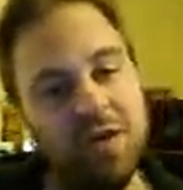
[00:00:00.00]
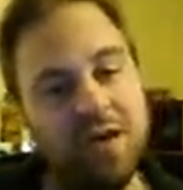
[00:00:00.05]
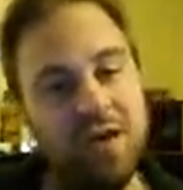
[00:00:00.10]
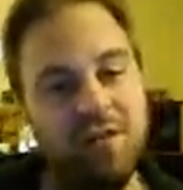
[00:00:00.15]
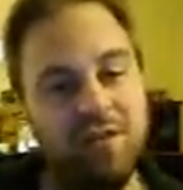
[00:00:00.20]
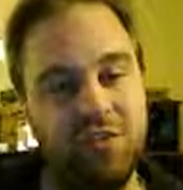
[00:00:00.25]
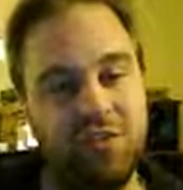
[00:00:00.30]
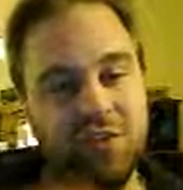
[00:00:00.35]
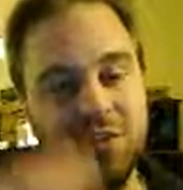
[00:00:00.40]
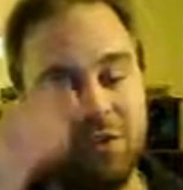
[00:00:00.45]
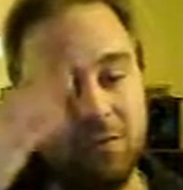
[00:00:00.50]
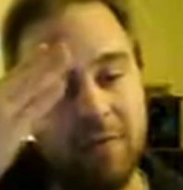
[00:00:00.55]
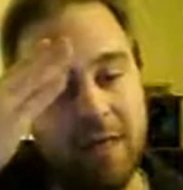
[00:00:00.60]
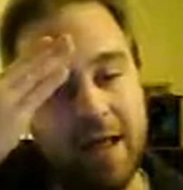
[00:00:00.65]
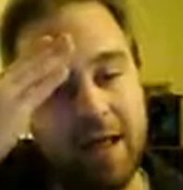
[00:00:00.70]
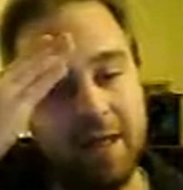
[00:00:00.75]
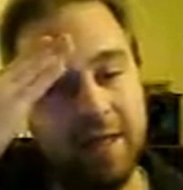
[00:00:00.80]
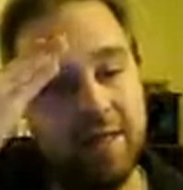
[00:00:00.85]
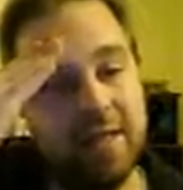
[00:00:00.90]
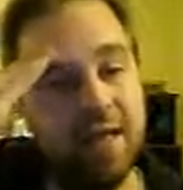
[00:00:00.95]
officer
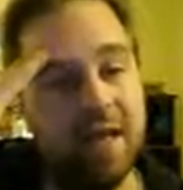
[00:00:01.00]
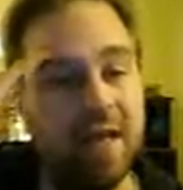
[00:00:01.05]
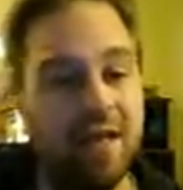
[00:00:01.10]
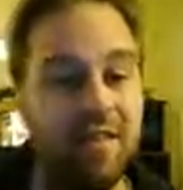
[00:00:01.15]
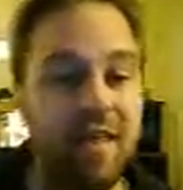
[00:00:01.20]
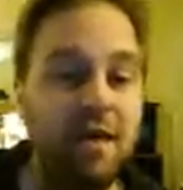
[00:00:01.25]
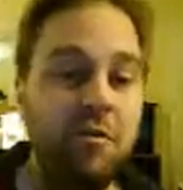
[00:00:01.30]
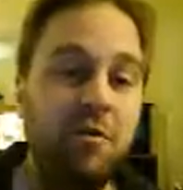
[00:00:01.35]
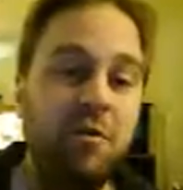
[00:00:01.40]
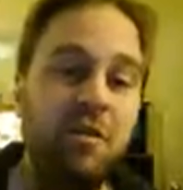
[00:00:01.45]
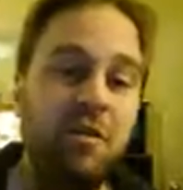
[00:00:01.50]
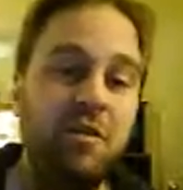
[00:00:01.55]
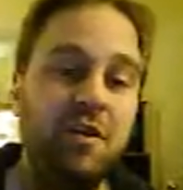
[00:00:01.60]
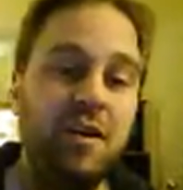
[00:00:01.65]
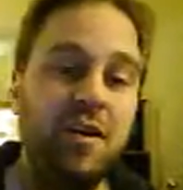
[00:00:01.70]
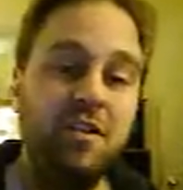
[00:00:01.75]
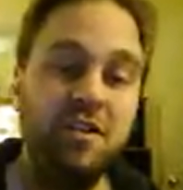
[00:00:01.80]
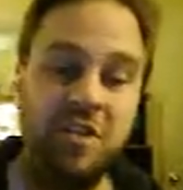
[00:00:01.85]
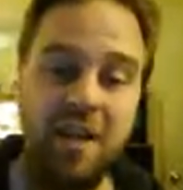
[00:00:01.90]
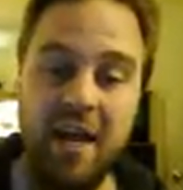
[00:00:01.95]
directly, they will
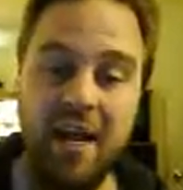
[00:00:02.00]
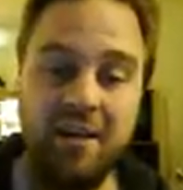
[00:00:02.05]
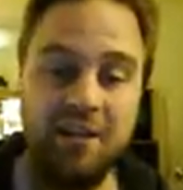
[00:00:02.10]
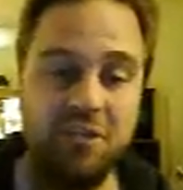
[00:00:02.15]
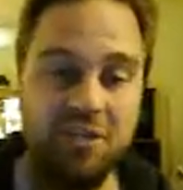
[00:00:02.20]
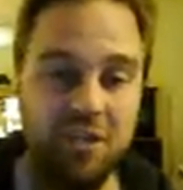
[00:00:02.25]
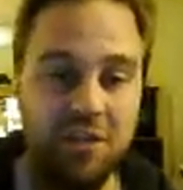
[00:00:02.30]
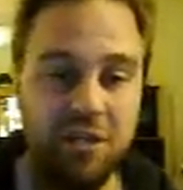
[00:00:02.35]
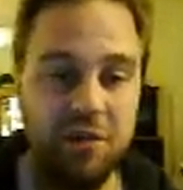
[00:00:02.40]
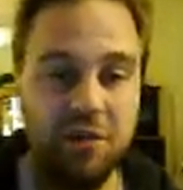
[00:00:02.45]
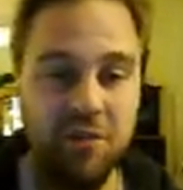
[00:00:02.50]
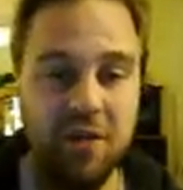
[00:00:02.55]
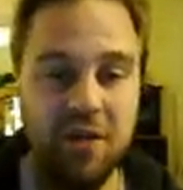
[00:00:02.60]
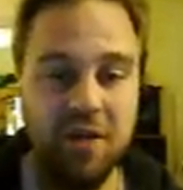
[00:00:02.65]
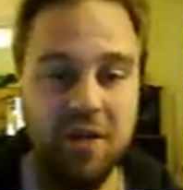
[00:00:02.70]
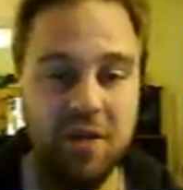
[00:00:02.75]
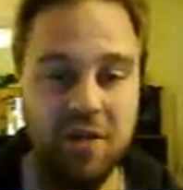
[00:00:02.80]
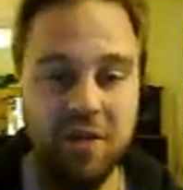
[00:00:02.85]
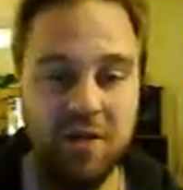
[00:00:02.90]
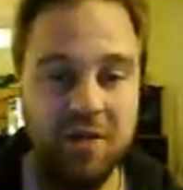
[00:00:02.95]
challenge you
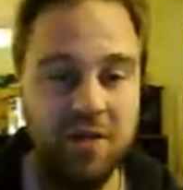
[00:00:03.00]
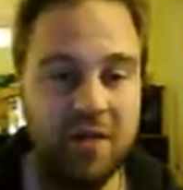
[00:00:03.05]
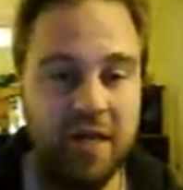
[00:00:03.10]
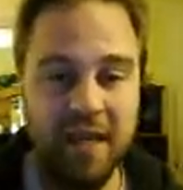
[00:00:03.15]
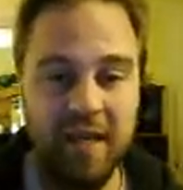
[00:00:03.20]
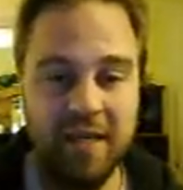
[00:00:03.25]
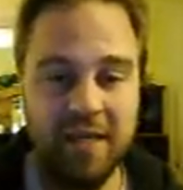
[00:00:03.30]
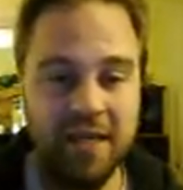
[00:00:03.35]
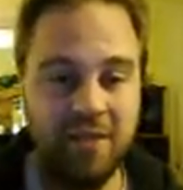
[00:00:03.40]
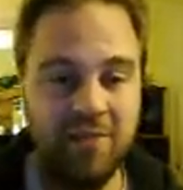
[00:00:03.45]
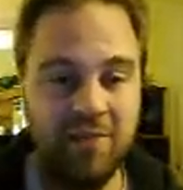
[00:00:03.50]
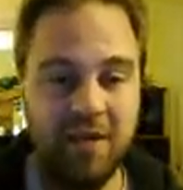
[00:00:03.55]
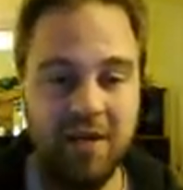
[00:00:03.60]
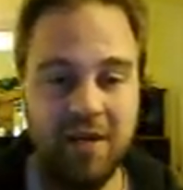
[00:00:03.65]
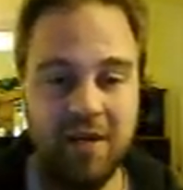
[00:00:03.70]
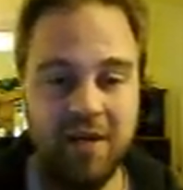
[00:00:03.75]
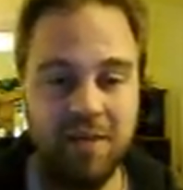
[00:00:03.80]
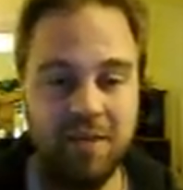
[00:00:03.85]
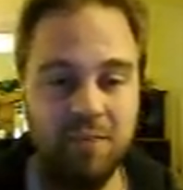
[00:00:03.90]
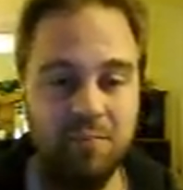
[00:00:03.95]
and give
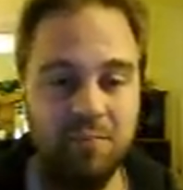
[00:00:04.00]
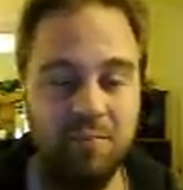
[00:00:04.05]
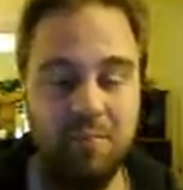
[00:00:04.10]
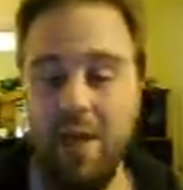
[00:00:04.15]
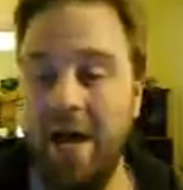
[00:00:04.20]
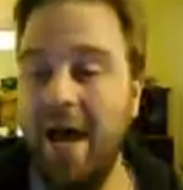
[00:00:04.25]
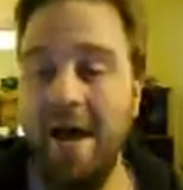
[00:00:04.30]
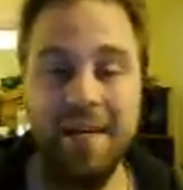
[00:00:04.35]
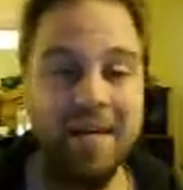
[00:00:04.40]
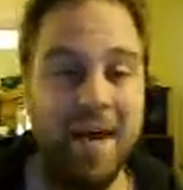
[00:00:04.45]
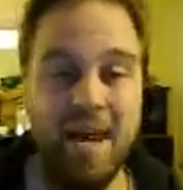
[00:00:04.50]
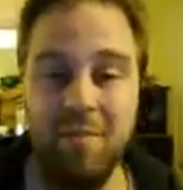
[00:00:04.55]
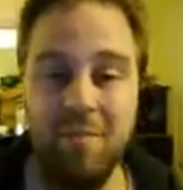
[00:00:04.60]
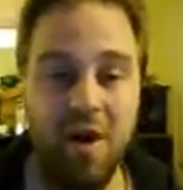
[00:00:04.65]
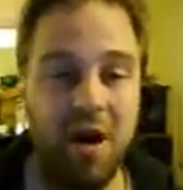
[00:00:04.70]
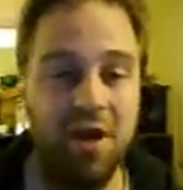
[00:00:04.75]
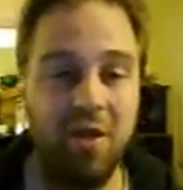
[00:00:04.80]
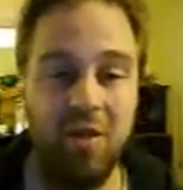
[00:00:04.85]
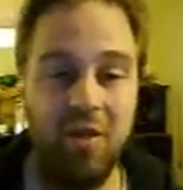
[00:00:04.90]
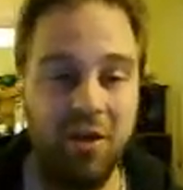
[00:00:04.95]
a bad guy
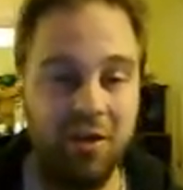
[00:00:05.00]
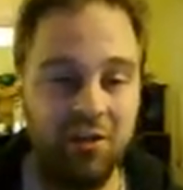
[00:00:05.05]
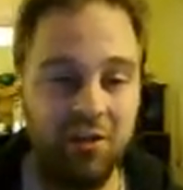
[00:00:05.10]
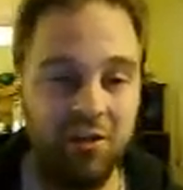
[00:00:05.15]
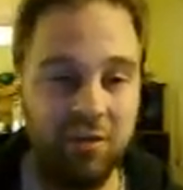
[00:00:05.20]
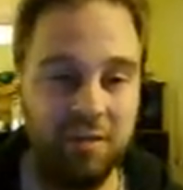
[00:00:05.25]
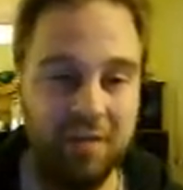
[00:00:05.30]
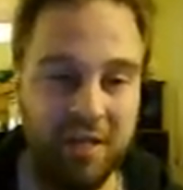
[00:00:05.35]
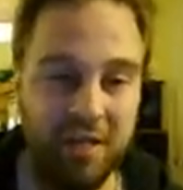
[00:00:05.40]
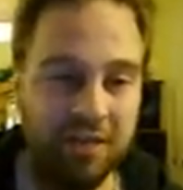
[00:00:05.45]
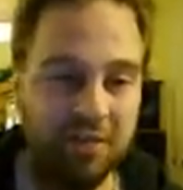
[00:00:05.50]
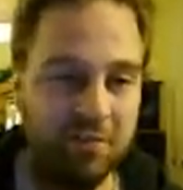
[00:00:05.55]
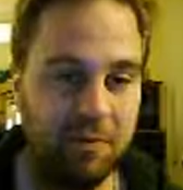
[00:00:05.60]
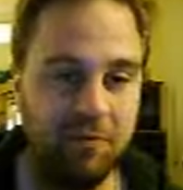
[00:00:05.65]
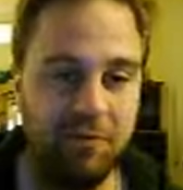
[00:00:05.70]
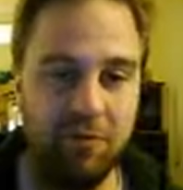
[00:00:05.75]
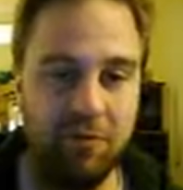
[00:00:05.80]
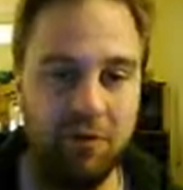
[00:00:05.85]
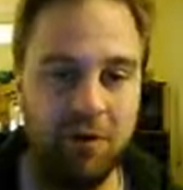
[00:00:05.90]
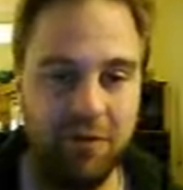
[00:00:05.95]
monologue speech
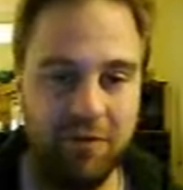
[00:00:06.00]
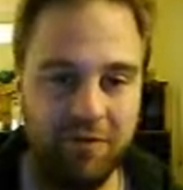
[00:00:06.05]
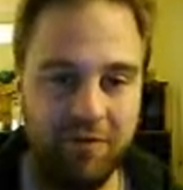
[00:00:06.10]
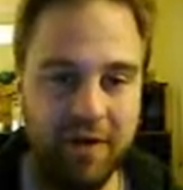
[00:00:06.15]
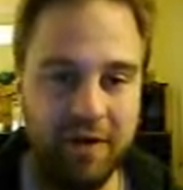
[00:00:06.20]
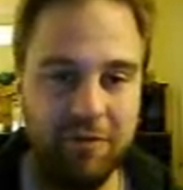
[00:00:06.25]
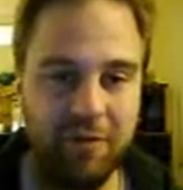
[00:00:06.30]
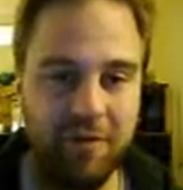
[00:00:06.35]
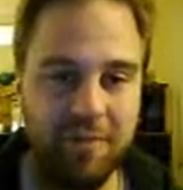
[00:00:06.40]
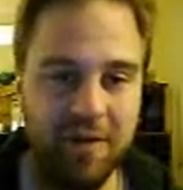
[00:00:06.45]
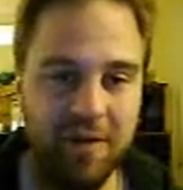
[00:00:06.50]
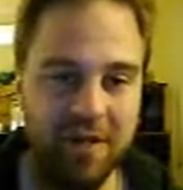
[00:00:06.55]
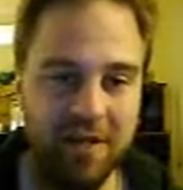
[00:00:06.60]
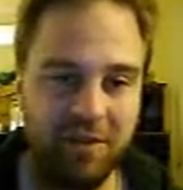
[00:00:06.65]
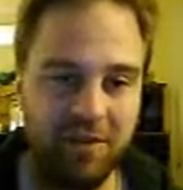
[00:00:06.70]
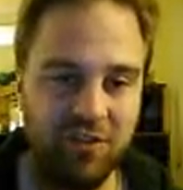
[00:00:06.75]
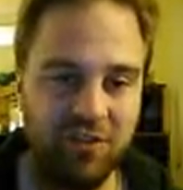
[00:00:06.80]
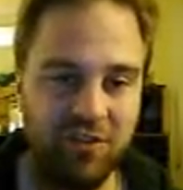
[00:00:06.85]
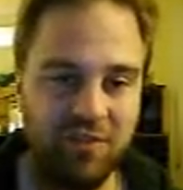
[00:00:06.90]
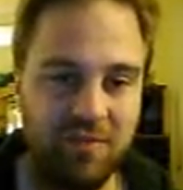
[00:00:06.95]
before the fight really
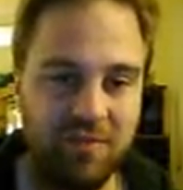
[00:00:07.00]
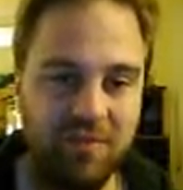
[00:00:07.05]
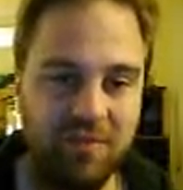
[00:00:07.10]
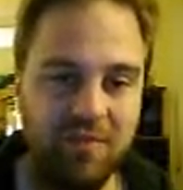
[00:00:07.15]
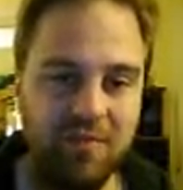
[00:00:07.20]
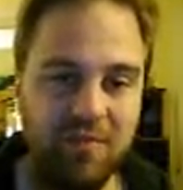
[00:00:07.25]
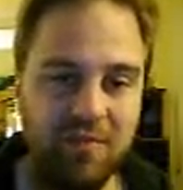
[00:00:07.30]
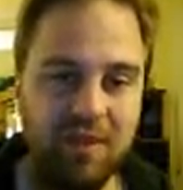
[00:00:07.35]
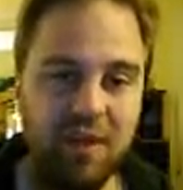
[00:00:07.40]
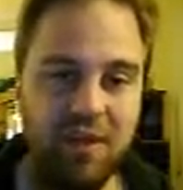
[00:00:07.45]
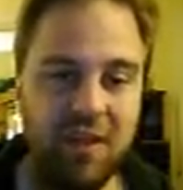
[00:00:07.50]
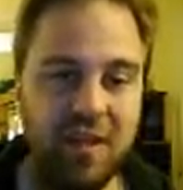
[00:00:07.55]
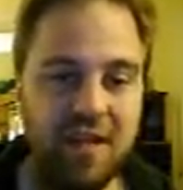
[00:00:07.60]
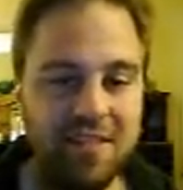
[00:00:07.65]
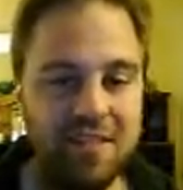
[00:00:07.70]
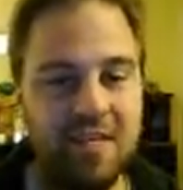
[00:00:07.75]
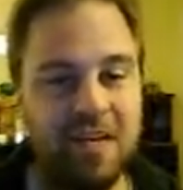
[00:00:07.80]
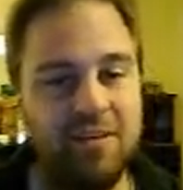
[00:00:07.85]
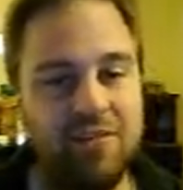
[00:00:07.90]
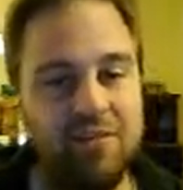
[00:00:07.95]
begins. They're a
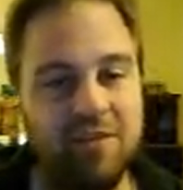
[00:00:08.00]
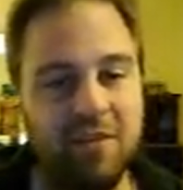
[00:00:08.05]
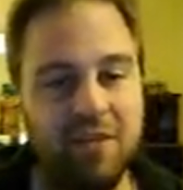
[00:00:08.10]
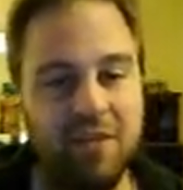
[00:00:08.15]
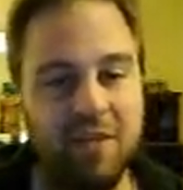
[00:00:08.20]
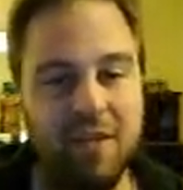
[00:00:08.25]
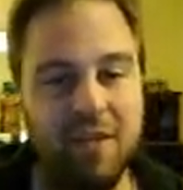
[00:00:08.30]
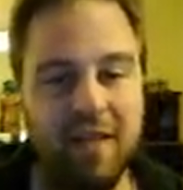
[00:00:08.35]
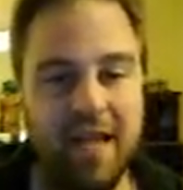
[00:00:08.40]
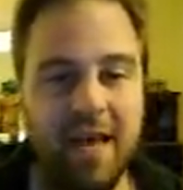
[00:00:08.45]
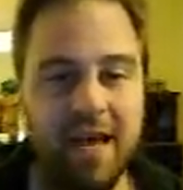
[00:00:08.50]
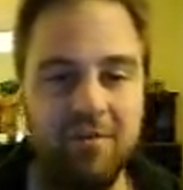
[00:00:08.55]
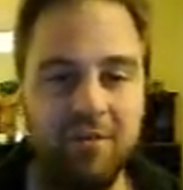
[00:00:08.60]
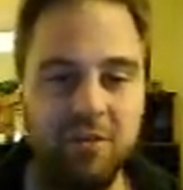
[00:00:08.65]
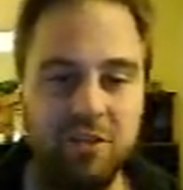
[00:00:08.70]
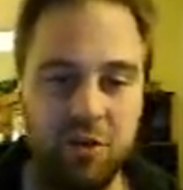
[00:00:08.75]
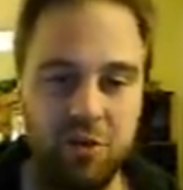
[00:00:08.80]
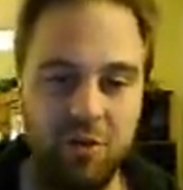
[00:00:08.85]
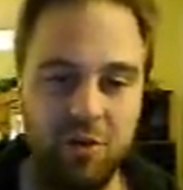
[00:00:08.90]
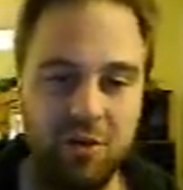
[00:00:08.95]
lot tougher than the
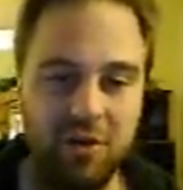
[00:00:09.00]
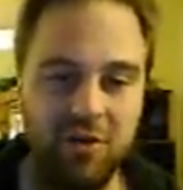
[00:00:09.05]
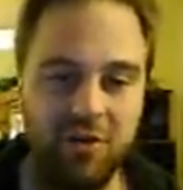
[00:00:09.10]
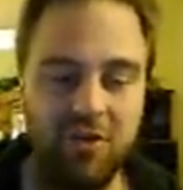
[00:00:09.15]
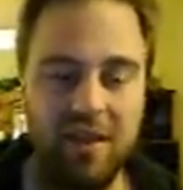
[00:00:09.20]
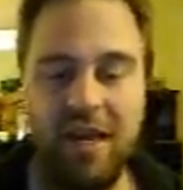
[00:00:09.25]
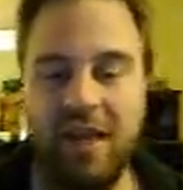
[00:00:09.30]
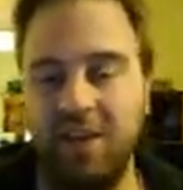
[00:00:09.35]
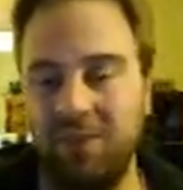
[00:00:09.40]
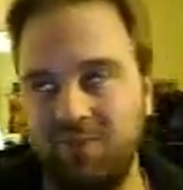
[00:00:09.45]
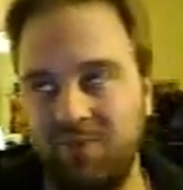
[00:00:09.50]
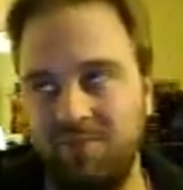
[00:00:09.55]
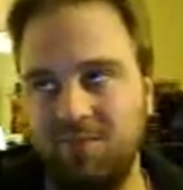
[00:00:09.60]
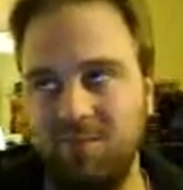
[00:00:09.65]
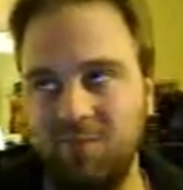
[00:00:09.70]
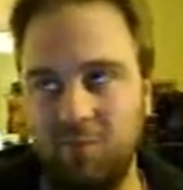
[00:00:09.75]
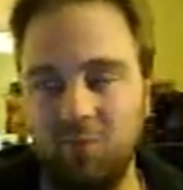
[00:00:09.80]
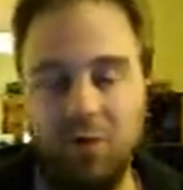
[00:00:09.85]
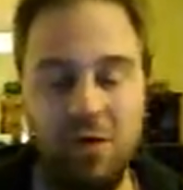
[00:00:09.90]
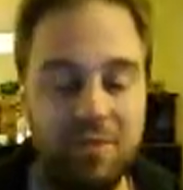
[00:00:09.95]
average orcs, as
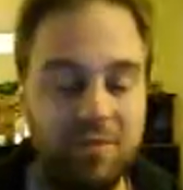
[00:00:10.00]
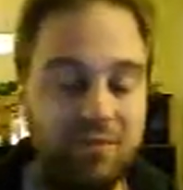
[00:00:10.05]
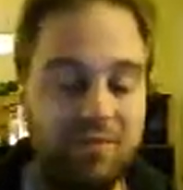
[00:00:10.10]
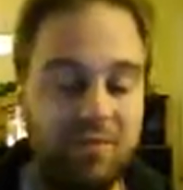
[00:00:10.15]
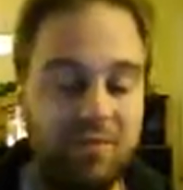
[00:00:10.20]
would